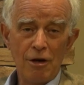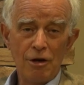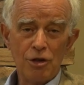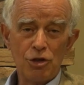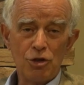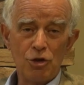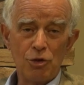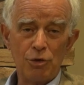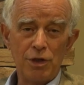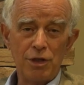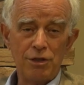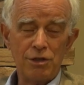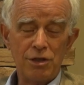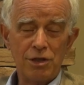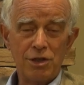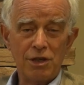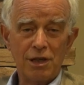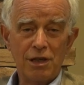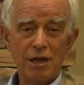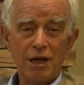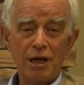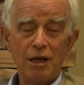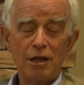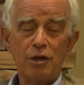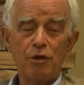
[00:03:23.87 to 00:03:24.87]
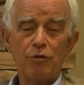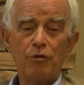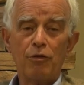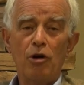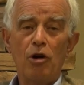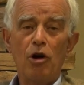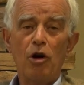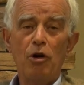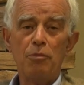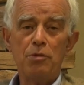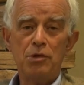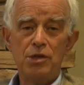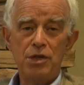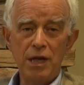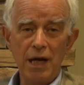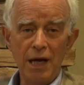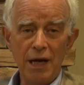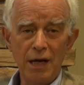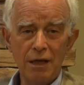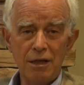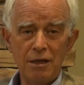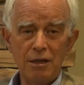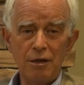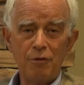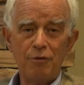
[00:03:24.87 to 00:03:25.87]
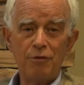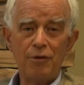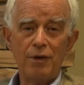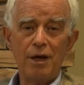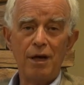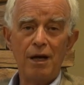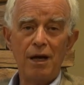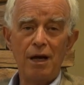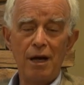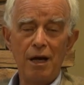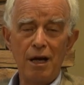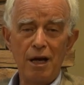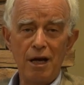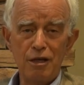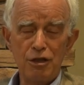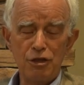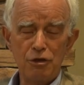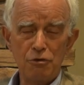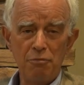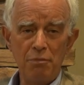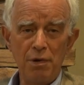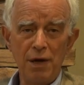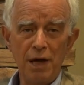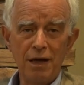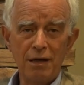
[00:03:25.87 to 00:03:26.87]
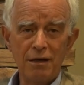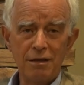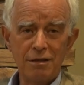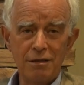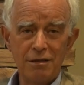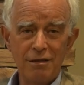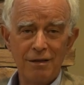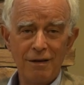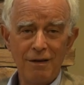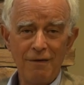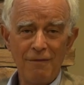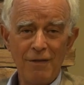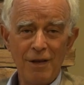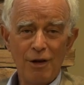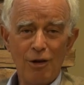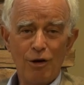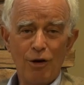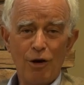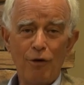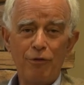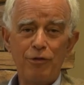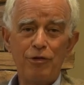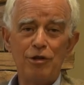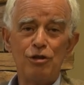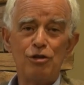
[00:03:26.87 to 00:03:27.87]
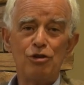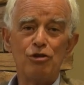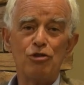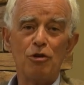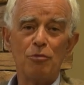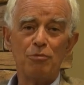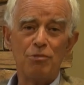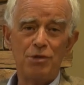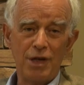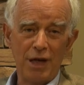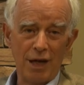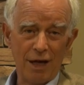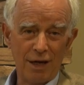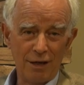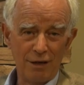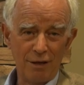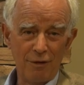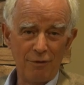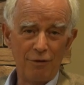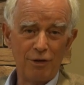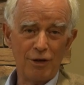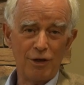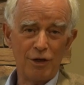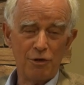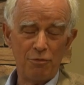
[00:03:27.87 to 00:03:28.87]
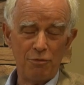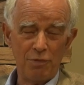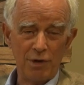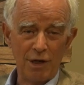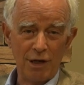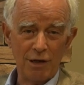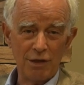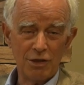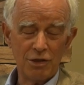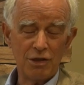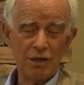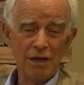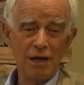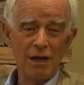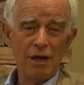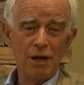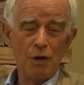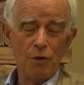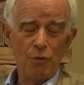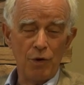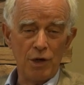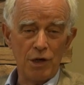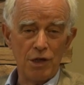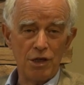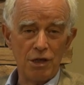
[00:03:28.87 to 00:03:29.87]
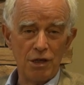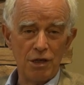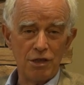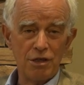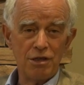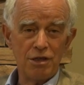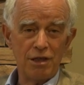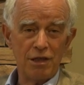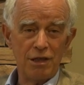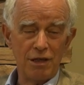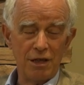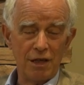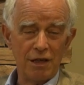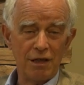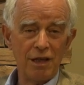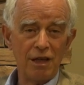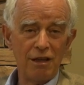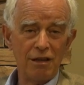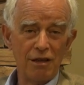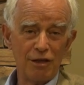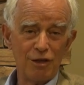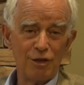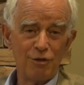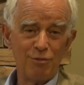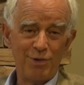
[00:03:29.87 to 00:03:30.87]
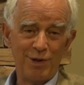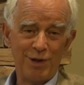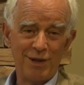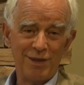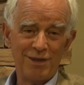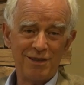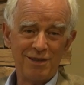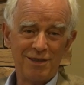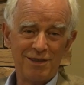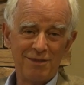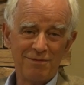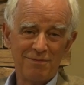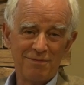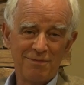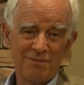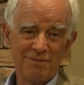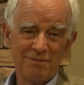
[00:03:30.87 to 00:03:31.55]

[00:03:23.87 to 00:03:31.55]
So this is a kind of objective aspect of the subjective experience, which is a near-death experience.